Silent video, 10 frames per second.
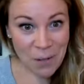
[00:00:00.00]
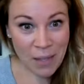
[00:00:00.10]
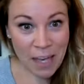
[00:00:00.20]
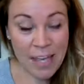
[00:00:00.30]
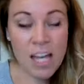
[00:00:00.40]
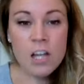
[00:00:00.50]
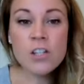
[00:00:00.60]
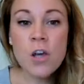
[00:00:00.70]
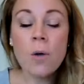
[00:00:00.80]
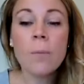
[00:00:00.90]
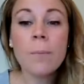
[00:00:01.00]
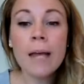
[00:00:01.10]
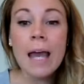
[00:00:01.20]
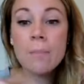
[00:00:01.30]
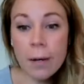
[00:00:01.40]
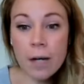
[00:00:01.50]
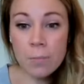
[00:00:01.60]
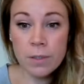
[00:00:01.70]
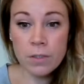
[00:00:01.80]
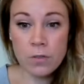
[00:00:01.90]
Okay? So my
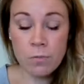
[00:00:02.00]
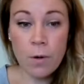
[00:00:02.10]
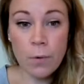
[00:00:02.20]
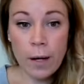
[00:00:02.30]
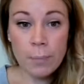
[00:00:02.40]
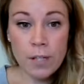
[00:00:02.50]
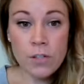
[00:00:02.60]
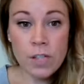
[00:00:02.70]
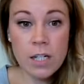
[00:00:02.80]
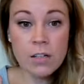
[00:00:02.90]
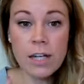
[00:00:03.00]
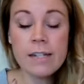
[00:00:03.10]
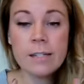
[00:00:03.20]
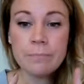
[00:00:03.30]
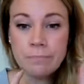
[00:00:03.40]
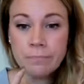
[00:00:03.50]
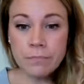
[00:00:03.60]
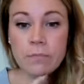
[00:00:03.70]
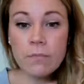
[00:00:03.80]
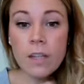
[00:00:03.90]
Empire Builders program, here's the deal, guys.
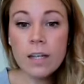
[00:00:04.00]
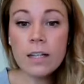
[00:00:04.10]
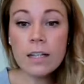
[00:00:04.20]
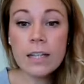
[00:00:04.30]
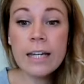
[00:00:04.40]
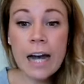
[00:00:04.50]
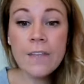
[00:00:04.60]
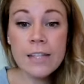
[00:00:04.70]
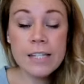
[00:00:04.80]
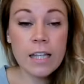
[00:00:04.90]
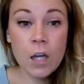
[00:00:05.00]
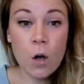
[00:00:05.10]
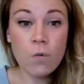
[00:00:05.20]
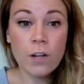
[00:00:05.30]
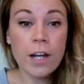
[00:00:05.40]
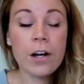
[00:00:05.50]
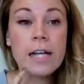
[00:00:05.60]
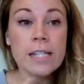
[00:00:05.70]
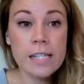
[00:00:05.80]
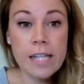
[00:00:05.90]
Click on this link over here
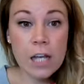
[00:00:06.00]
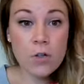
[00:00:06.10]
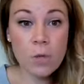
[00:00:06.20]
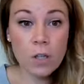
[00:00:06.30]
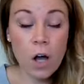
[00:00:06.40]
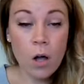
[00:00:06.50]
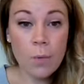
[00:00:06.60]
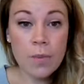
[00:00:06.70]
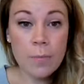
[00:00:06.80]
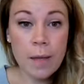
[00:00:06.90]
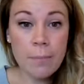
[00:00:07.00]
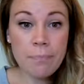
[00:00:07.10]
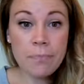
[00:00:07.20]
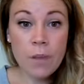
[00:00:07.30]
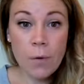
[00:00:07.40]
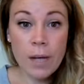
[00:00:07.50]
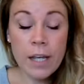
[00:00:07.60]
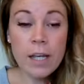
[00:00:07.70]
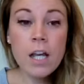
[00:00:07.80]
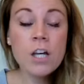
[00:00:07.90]
and schedule a call with me. All
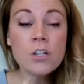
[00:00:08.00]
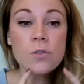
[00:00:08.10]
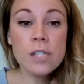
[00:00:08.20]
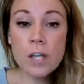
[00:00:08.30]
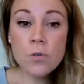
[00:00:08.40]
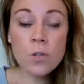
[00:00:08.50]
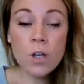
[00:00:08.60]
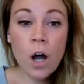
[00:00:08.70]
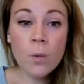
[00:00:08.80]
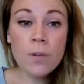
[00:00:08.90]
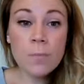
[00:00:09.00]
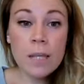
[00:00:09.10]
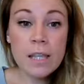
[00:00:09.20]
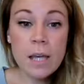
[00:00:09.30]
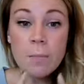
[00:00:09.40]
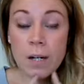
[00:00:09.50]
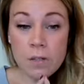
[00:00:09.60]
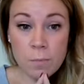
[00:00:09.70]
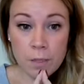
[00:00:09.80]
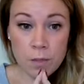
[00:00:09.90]
right? So you schedule a call with me. The
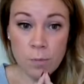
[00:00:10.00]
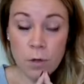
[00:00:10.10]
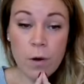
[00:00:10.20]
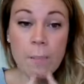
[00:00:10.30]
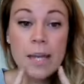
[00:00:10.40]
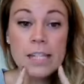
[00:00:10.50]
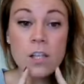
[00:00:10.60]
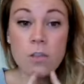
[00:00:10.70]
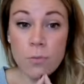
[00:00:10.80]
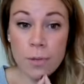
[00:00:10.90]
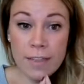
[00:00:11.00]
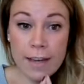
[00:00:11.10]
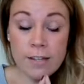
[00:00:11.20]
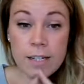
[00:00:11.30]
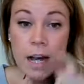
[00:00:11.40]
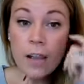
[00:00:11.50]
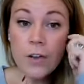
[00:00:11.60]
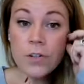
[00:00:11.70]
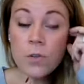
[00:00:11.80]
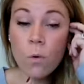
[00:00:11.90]
Empire Builder program is
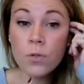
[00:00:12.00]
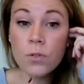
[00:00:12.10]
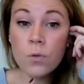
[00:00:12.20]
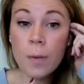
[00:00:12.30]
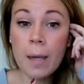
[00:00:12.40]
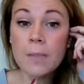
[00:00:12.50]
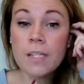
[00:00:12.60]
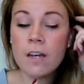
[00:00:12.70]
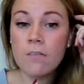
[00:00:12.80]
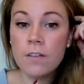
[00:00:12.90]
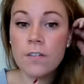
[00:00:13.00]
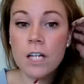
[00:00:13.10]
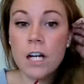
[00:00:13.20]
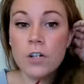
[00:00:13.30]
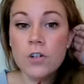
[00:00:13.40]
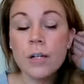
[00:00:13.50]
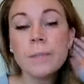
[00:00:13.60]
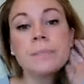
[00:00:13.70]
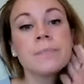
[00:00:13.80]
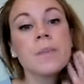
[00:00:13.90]
$3,000 or 2 payments of $1,500.